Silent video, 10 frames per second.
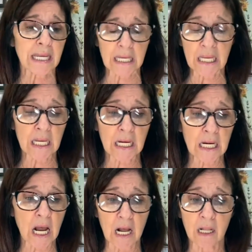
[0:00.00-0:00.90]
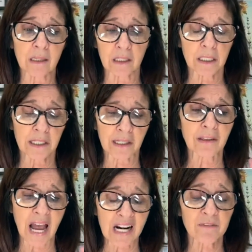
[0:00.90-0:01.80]
in a, in a
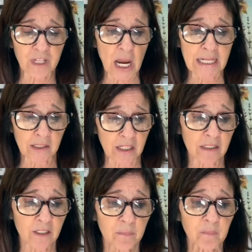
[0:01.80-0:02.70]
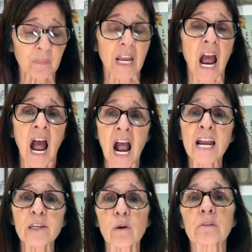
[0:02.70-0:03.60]
lot of cases.
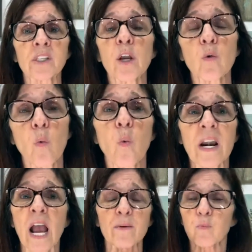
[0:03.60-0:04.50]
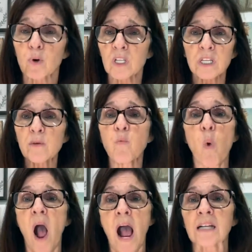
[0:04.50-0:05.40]
I use it when I really
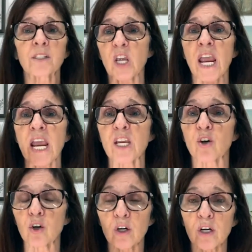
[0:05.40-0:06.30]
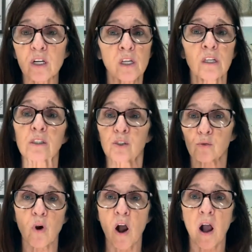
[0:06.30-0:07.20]
want a good,
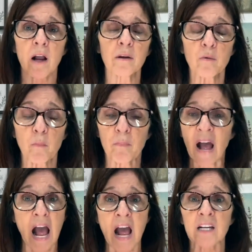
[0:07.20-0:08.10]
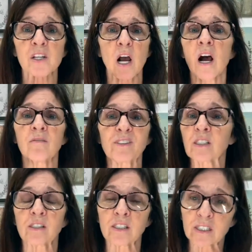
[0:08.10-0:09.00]
strong bond of
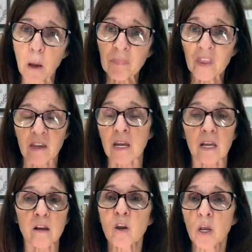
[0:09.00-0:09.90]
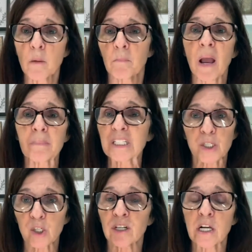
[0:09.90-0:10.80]
something. My
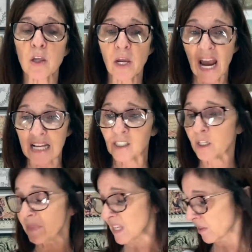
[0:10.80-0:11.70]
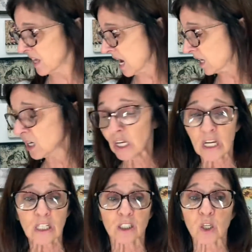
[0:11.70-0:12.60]
material has to be thick.
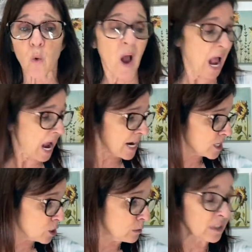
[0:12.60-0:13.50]
So I use